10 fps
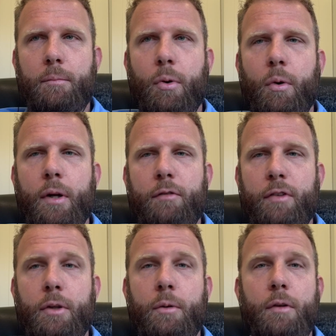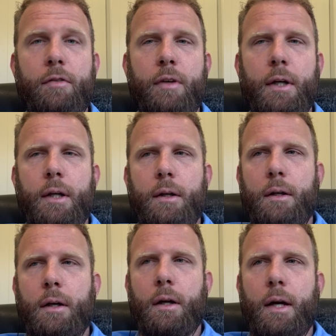point of view of
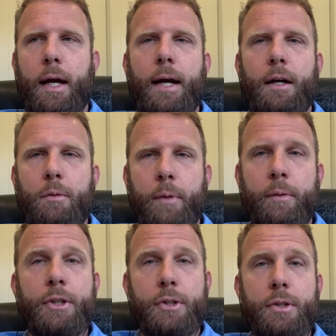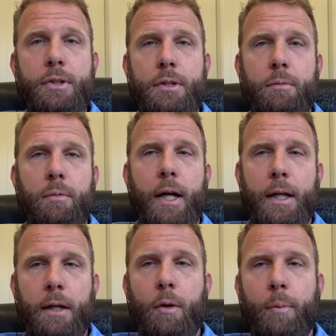how can we reduce the
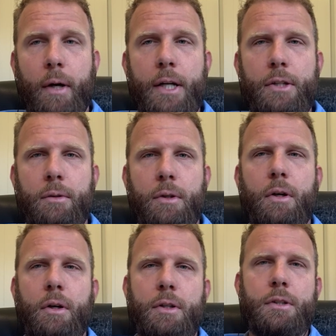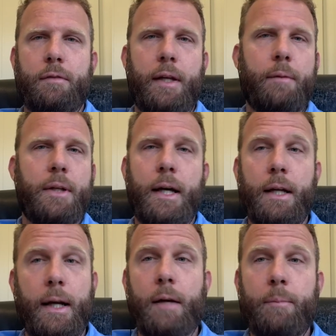running and operational costs of their
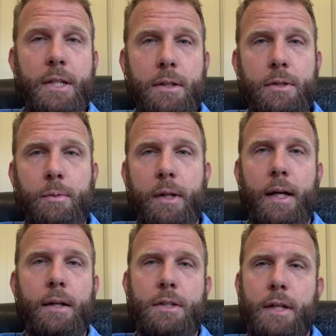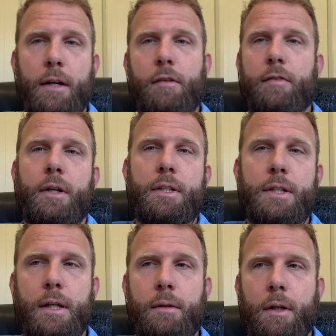day-to-day business without
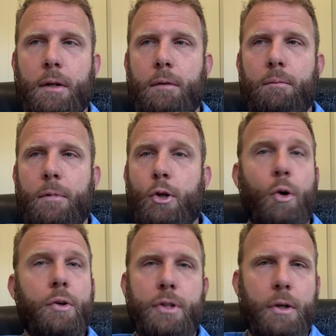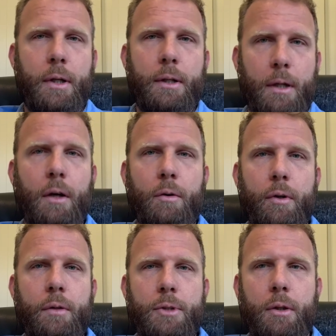sacrificing not turning the cold
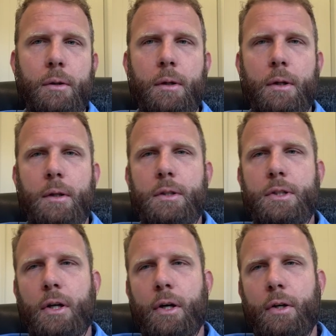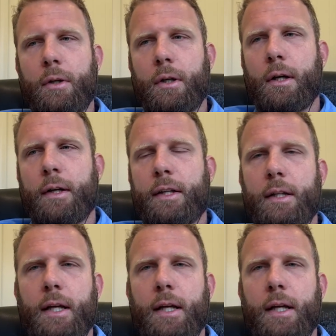rooms on. So I think